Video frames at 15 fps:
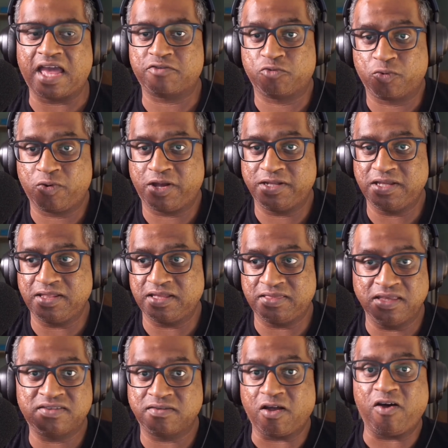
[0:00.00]
the actual quality,
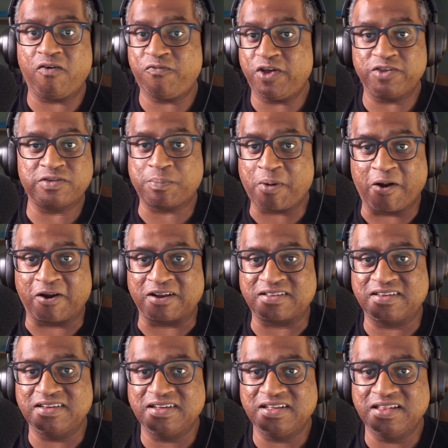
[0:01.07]
like this all falls
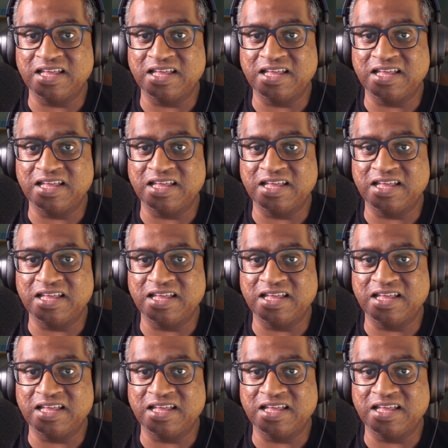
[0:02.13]
apart.